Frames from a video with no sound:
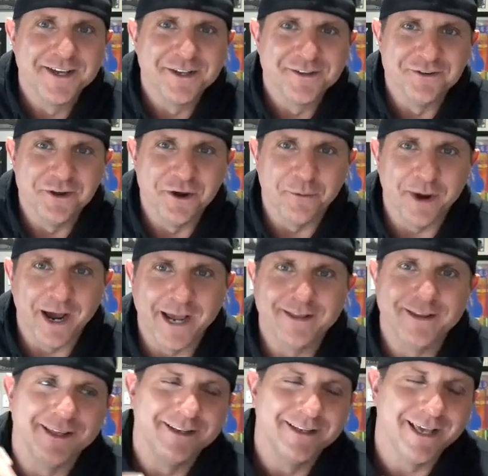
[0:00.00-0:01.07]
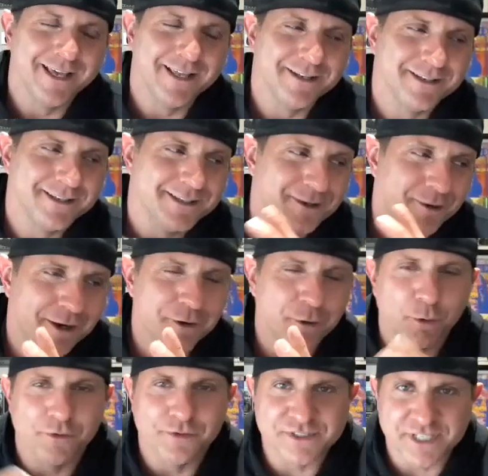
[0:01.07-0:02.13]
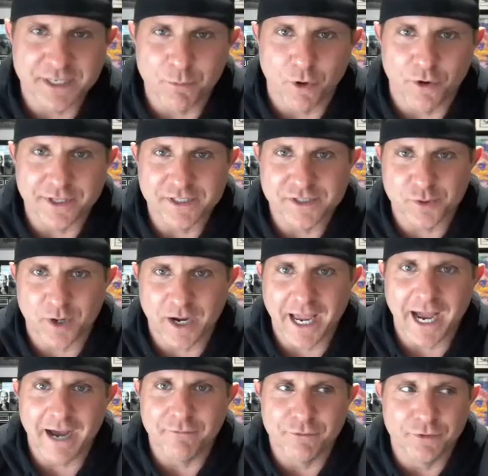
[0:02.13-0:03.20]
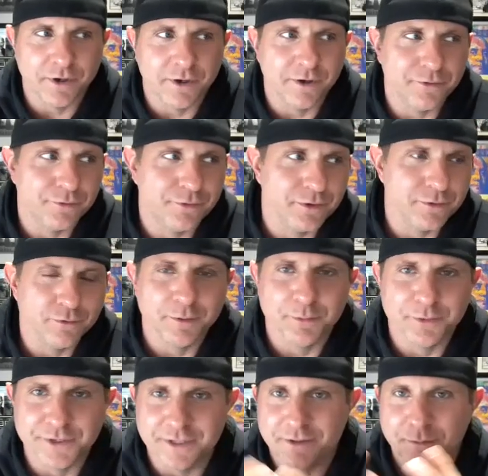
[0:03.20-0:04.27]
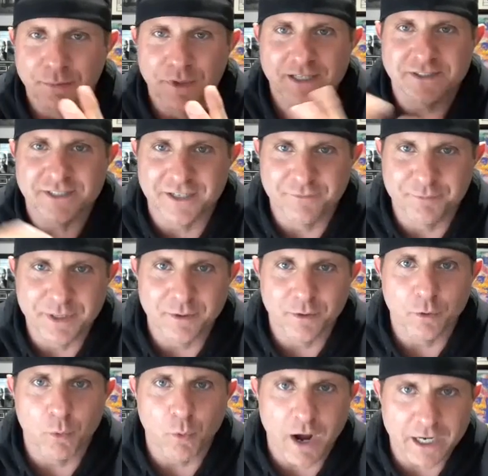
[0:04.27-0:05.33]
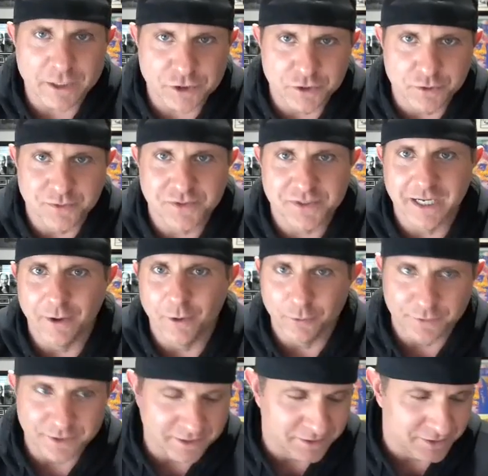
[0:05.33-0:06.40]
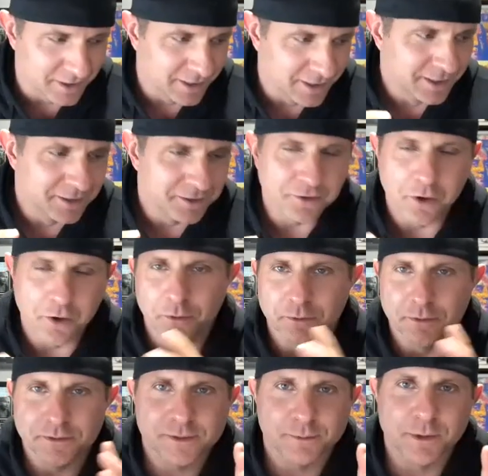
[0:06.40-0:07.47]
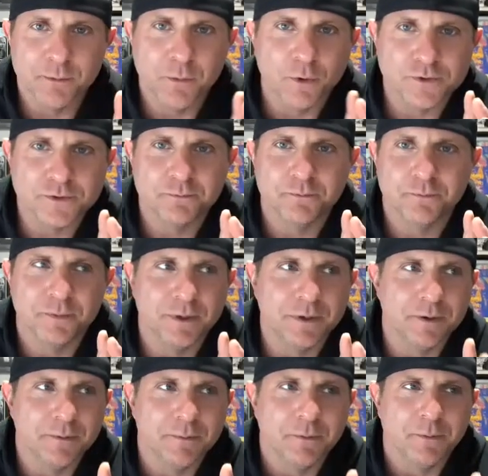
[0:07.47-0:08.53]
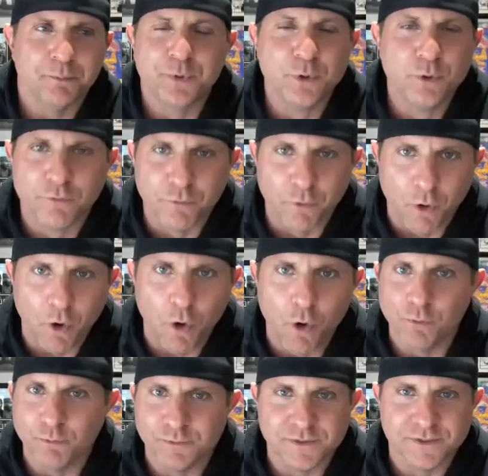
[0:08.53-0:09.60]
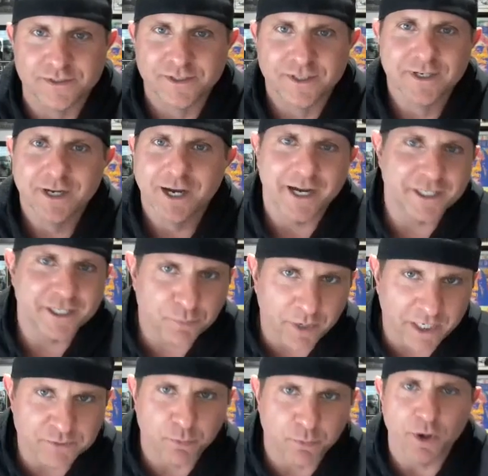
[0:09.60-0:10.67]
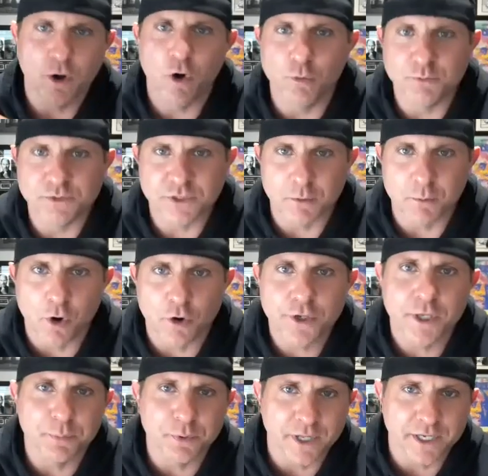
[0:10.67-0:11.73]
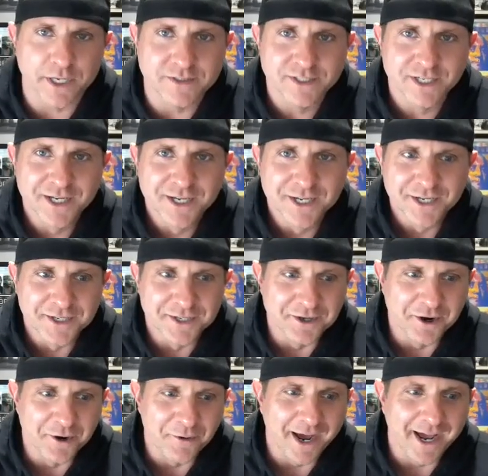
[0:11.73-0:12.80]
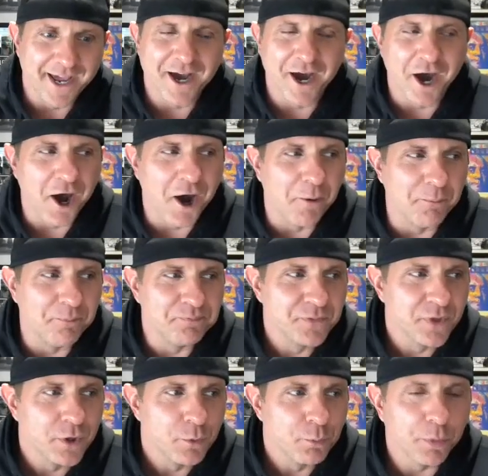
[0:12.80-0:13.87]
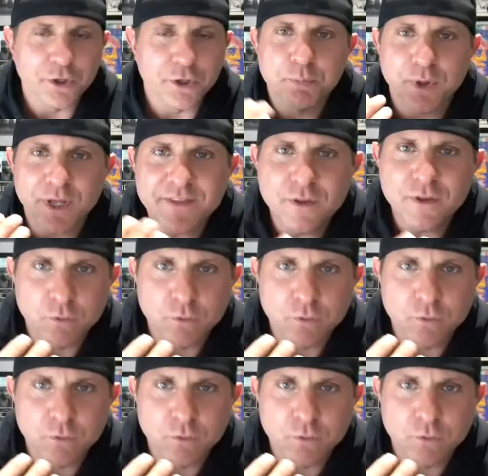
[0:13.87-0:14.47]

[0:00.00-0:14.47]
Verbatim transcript: You know, right. And, and, you know, I know we're in the same market, so I have the, the liberty and the blessing of being able to watch you sell all these, you know, some of the most beautiful homes, highest price point homes in our marketplace, you know, right. Um, but you played the